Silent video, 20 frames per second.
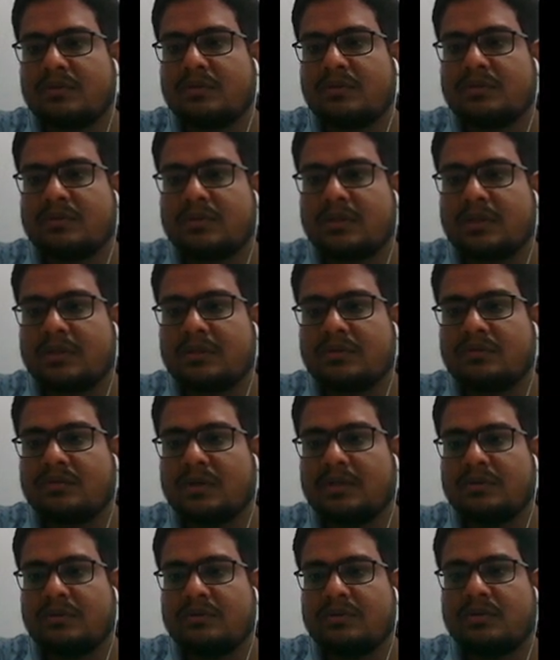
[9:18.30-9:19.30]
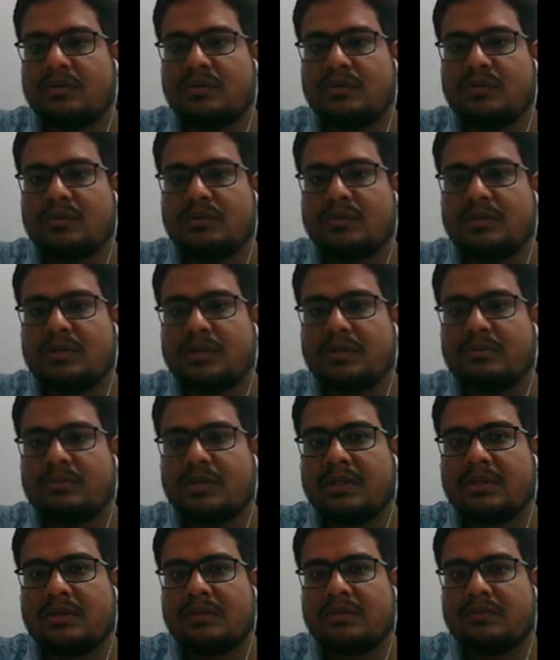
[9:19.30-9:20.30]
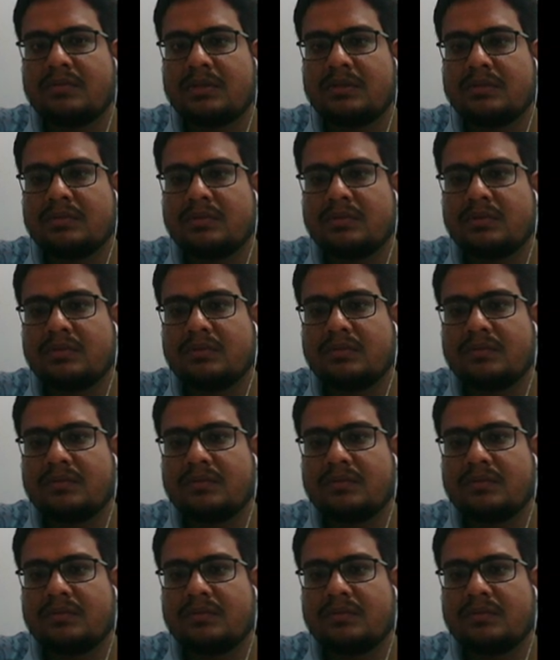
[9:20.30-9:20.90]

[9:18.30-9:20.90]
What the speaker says: So that is 1023 by 102.